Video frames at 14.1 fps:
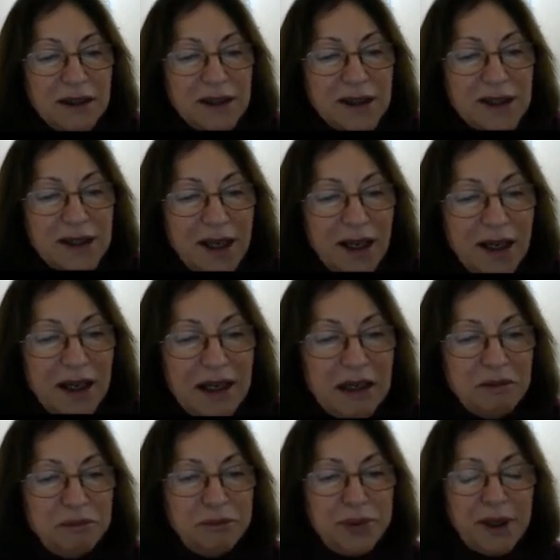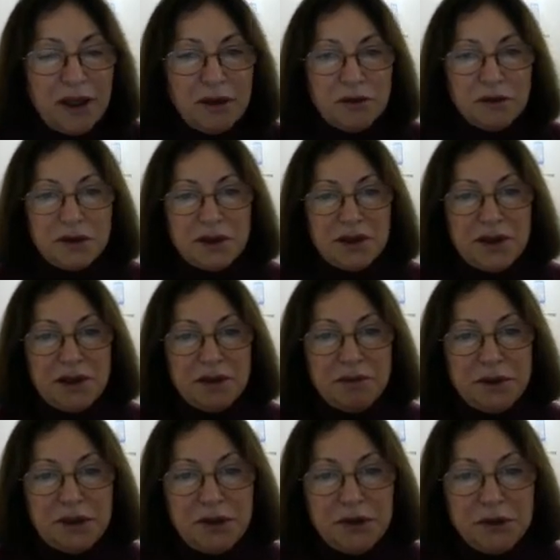say about the
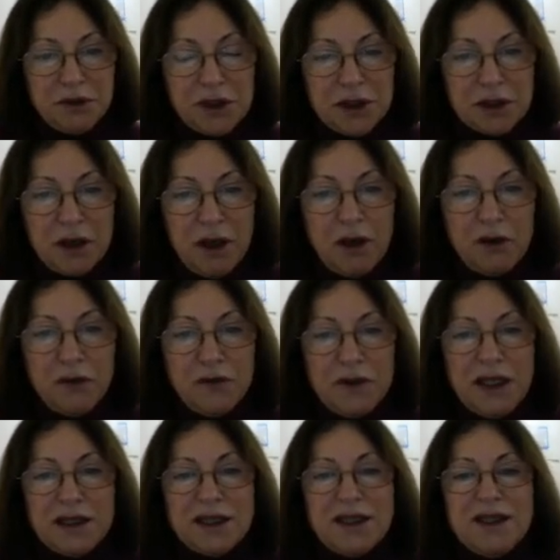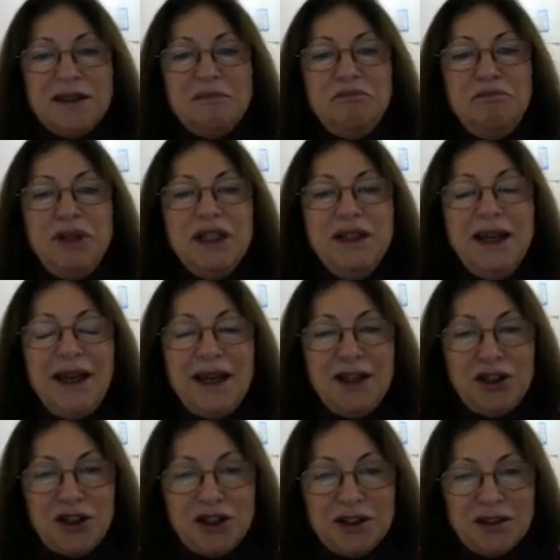producing of that
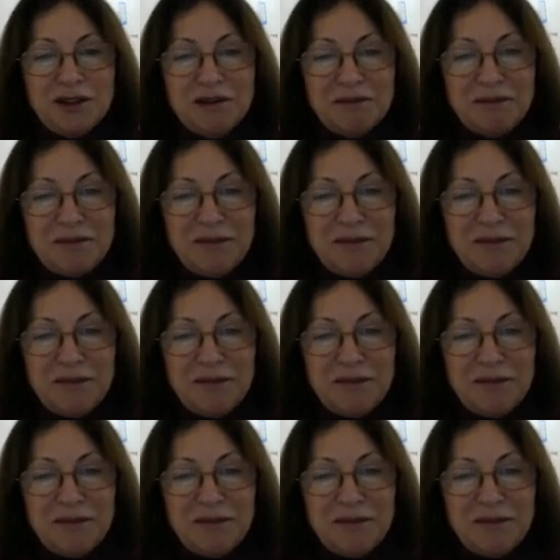combination